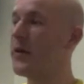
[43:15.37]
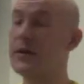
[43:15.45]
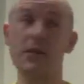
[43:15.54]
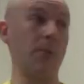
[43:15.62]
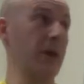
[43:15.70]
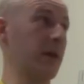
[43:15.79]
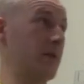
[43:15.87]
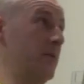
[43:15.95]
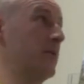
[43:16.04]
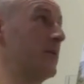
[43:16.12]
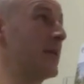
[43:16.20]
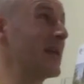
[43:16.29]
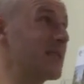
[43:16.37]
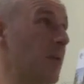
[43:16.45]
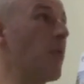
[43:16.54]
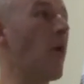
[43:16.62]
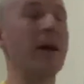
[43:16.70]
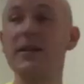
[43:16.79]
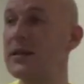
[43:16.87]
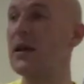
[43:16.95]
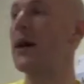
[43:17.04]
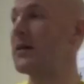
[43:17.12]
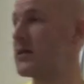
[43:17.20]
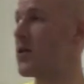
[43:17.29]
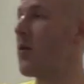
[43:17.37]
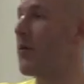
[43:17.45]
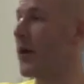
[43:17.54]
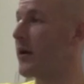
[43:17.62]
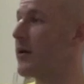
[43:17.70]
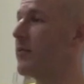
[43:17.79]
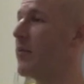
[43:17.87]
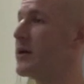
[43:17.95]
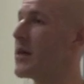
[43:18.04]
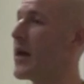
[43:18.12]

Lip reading: There's something disappointing about stopping by